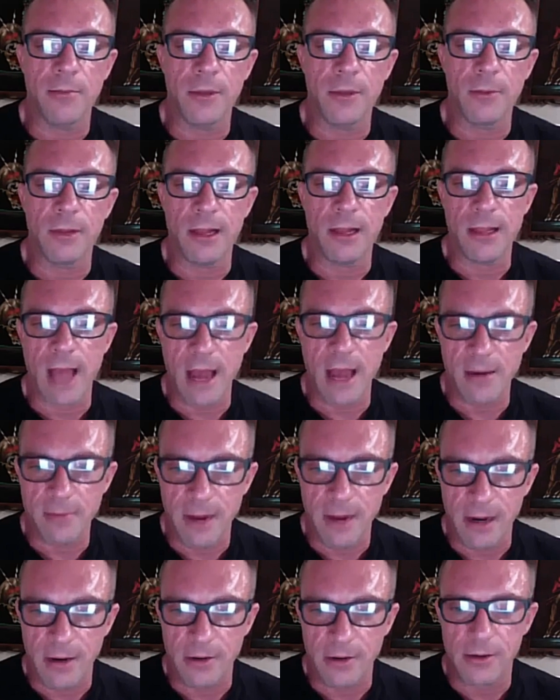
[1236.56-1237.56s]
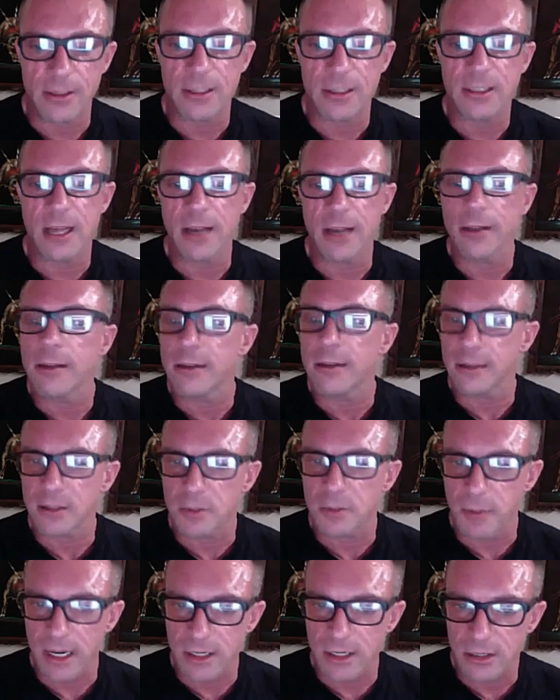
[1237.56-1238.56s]
with a lot of my early cycling,
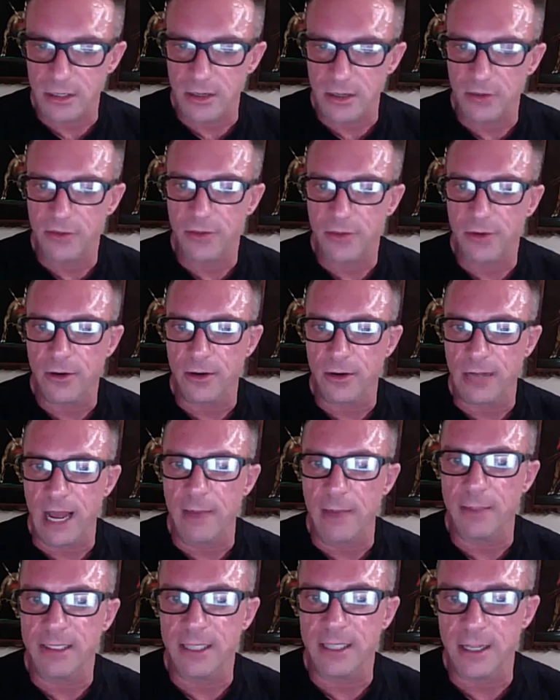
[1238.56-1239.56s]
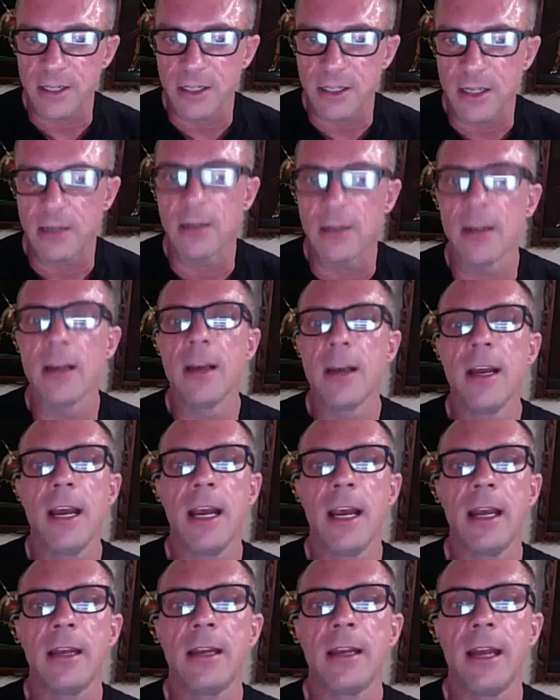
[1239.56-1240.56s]
especially for competition.
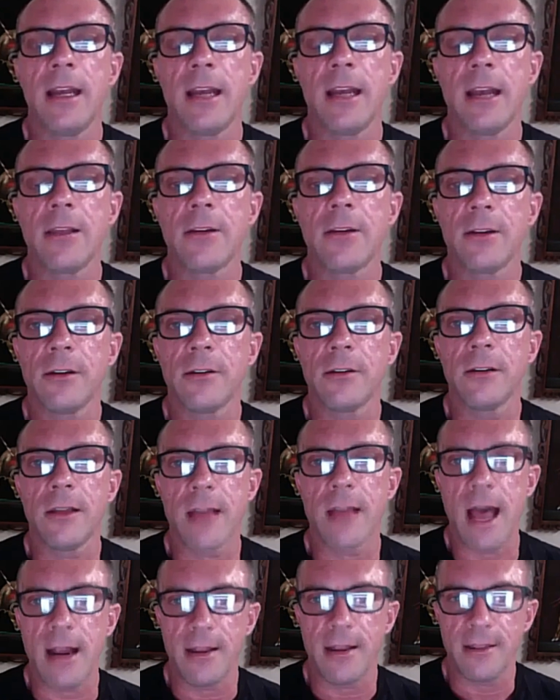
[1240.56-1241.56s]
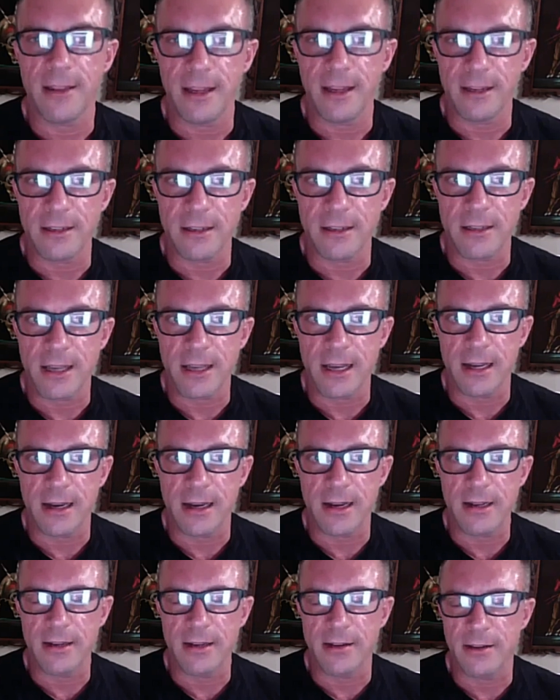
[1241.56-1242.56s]
And I learned a lot of things that
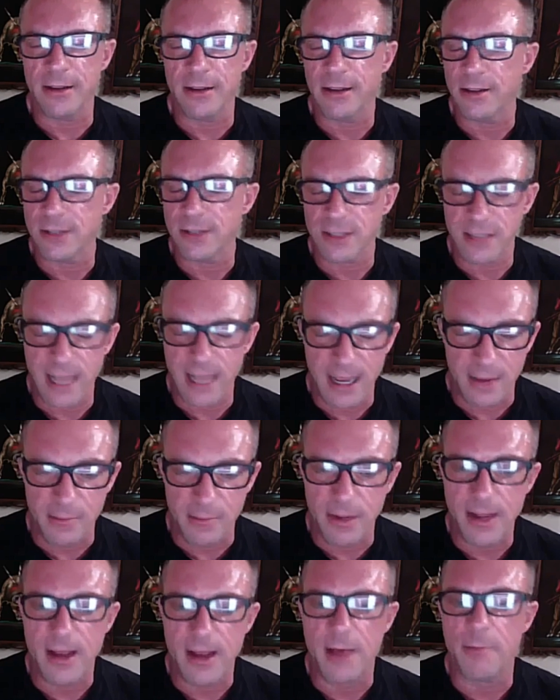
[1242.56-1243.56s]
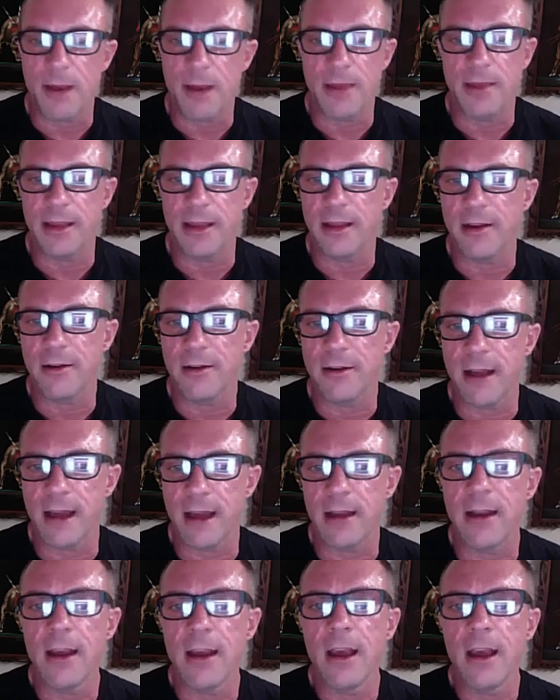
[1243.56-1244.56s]
you just can't pick up on the internet.